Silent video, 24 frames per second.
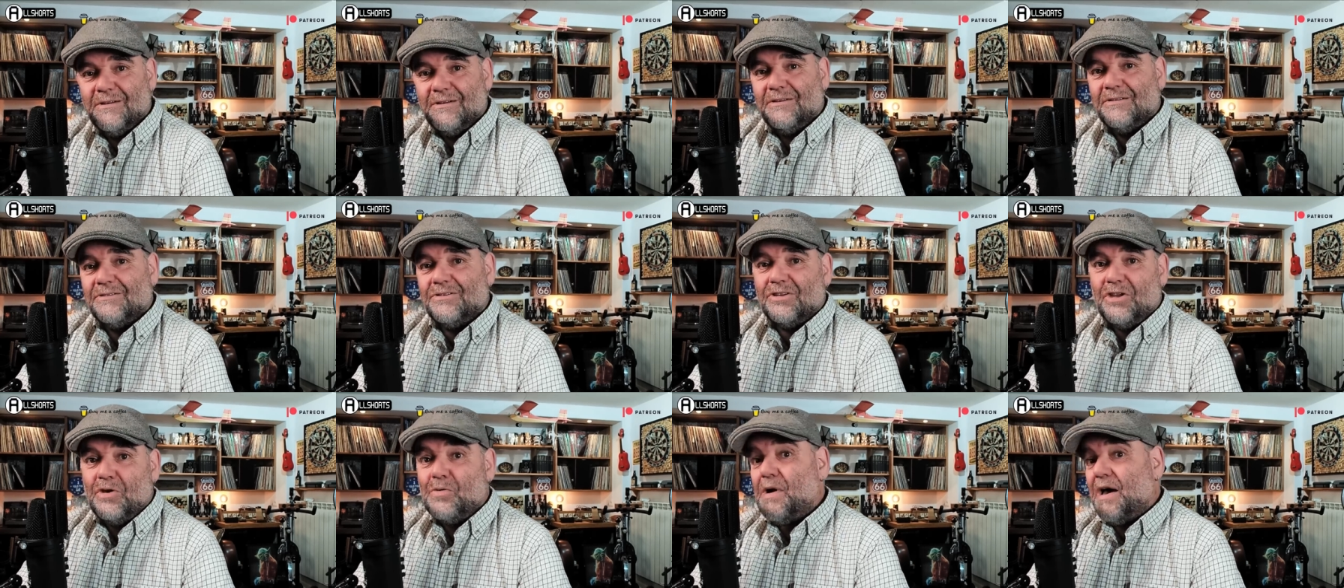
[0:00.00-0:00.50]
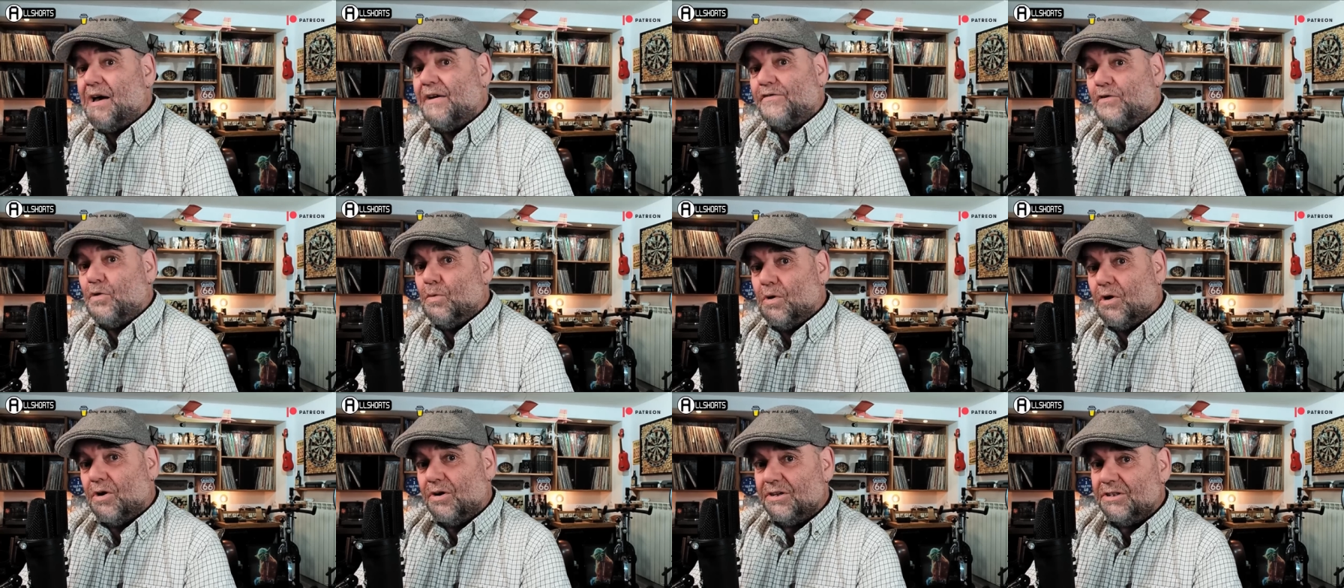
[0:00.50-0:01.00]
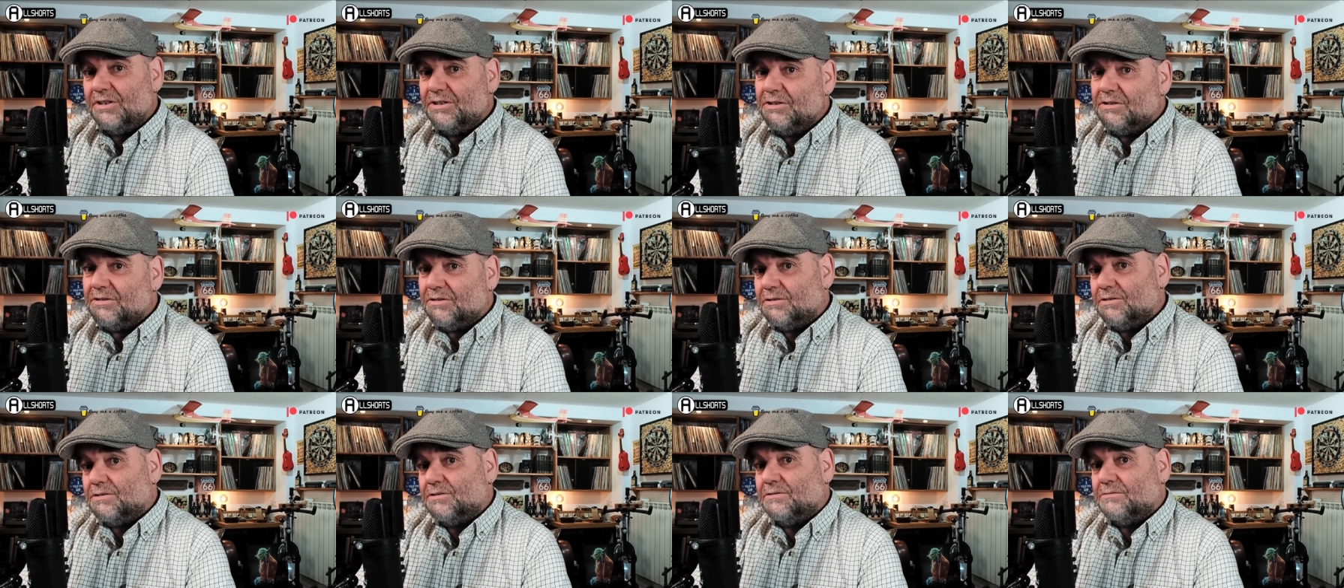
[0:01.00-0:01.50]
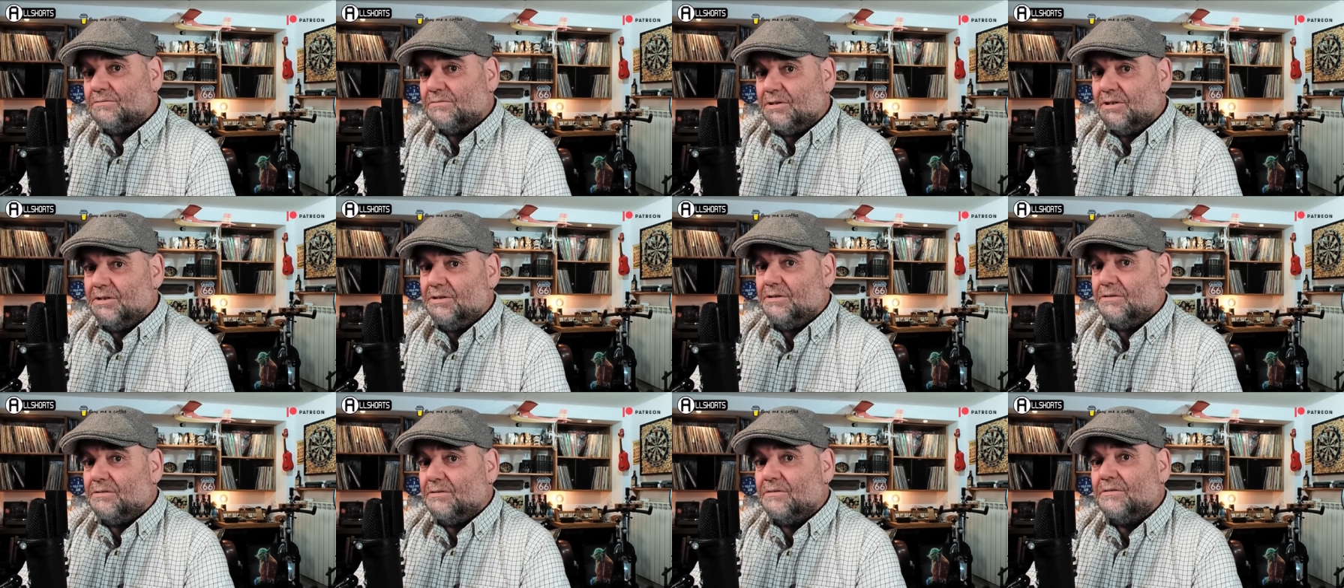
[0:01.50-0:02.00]
To do otherwise,
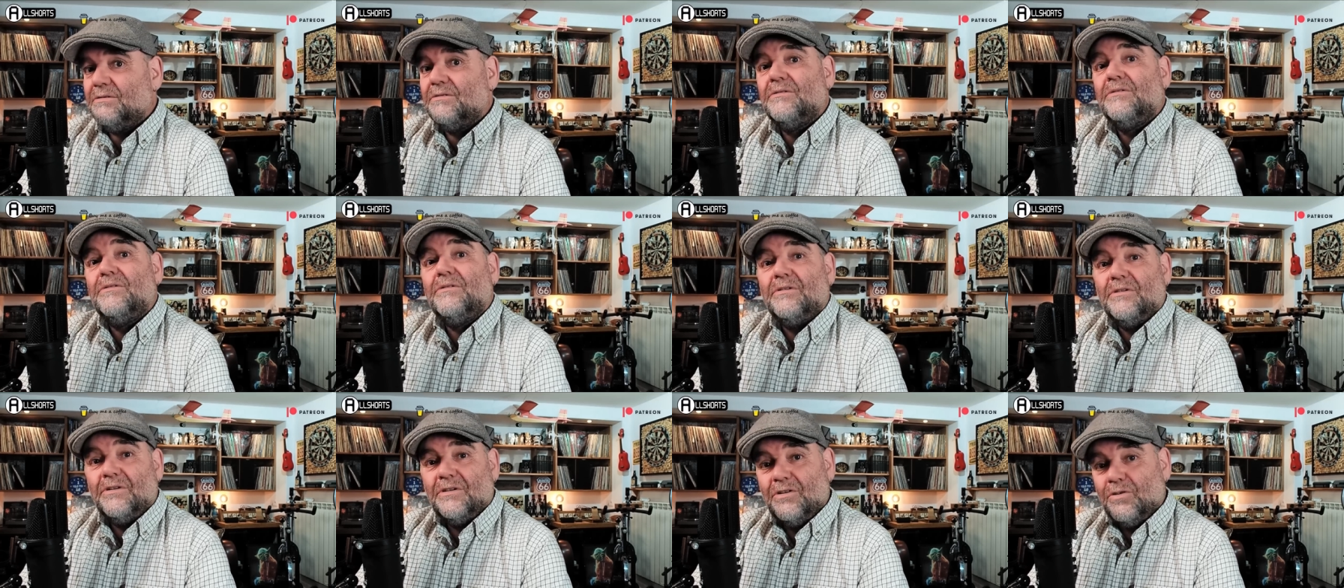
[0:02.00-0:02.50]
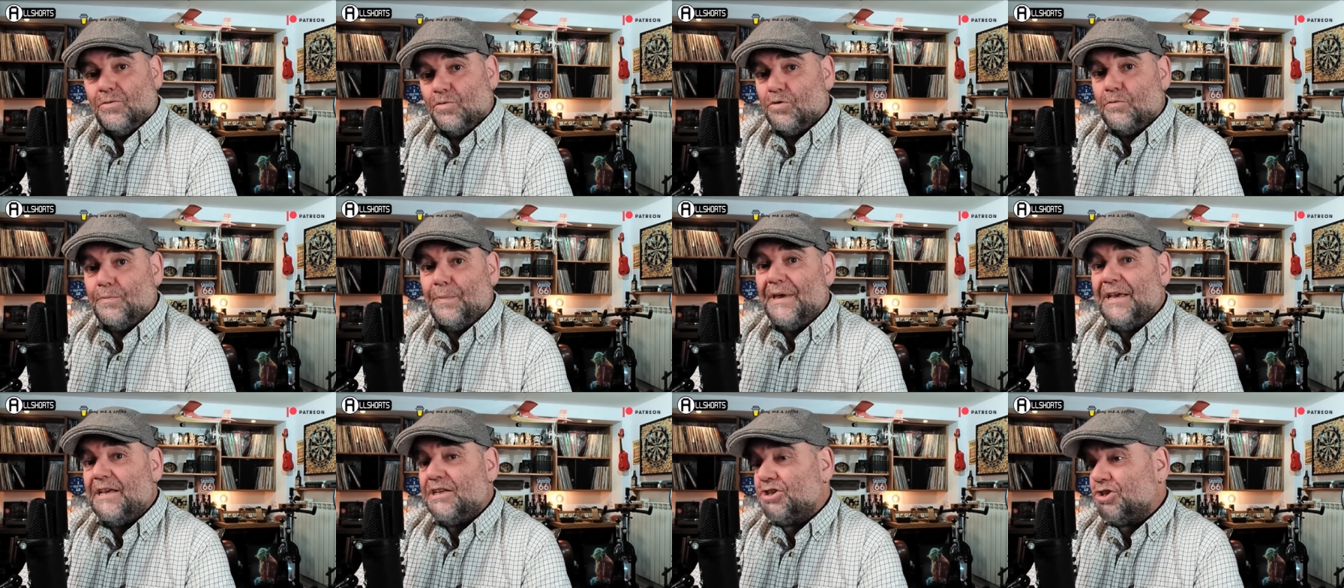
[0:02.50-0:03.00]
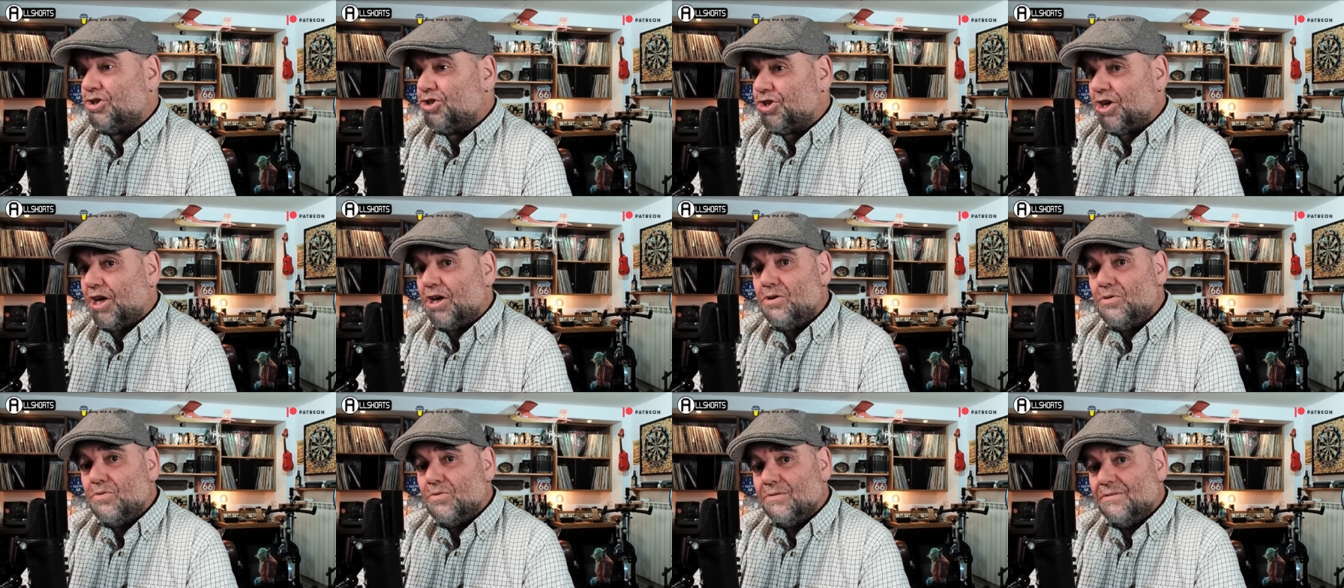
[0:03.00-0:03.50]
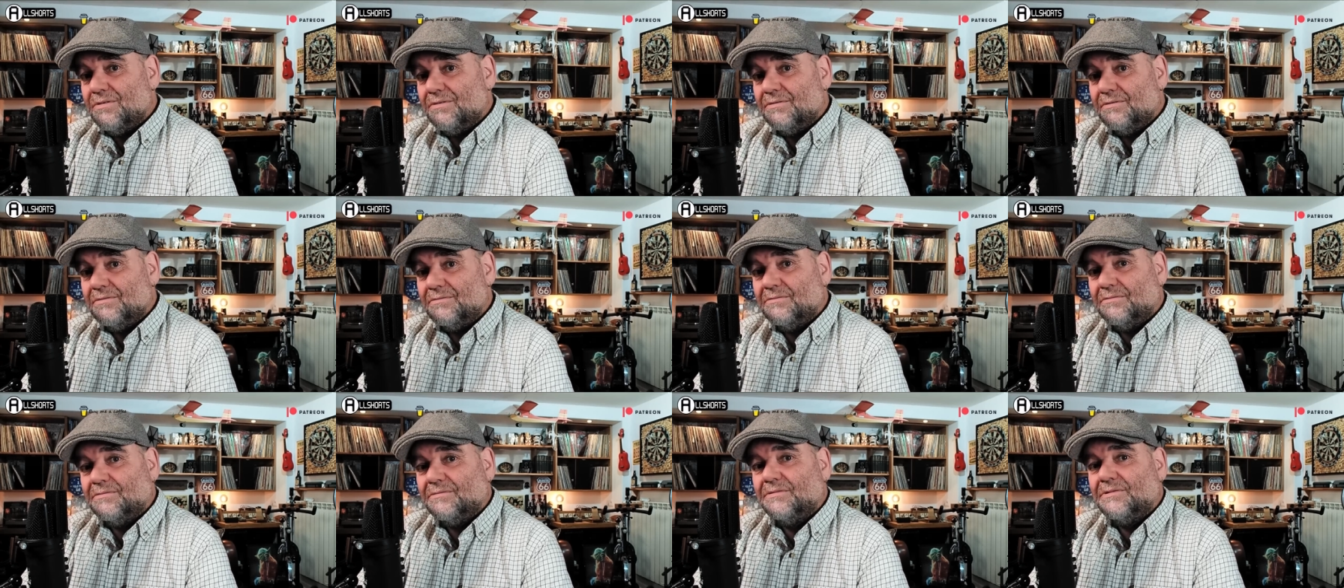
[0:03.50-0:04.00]
would be to show
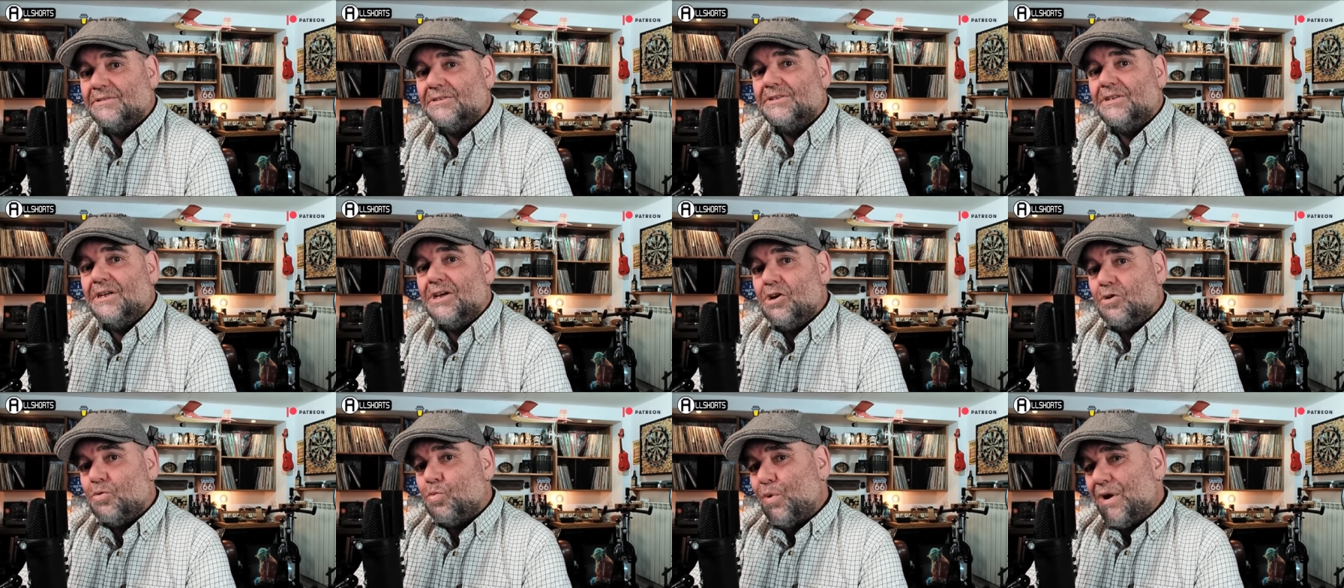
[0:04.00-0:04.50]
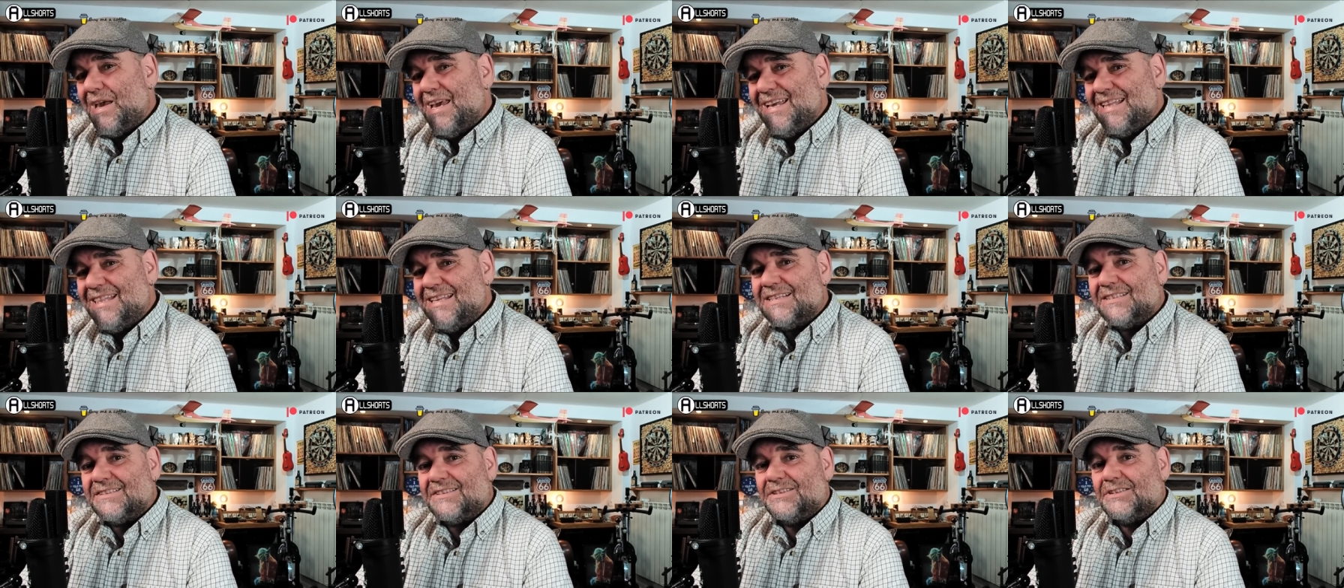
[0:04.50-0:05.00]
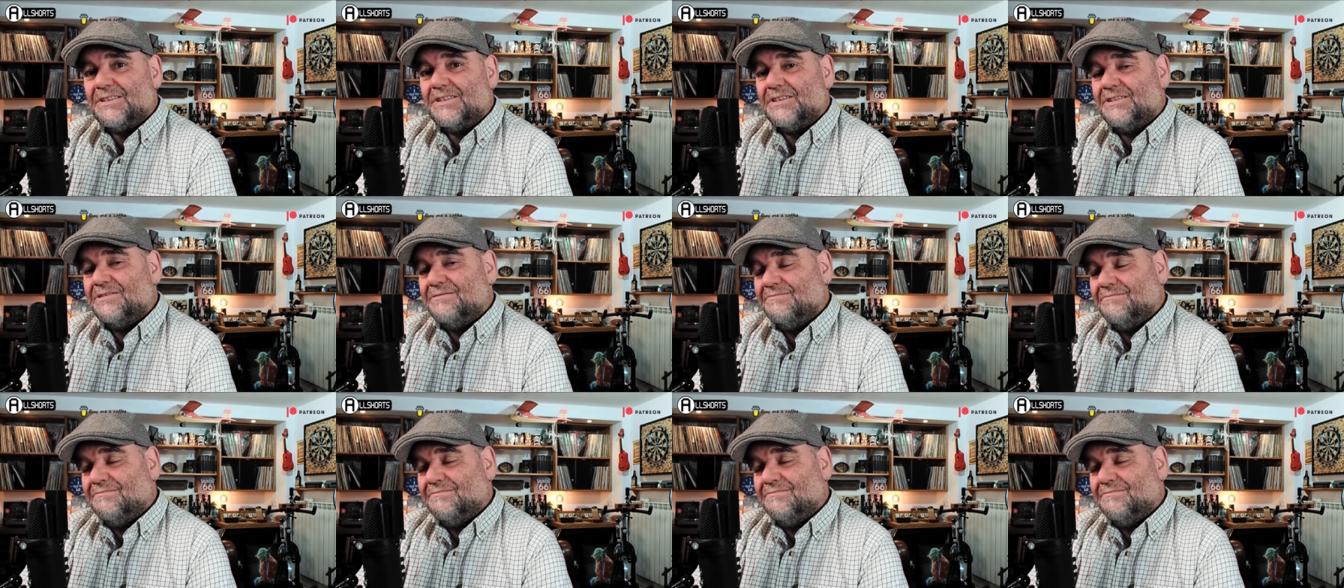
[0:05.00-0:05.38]
weakness.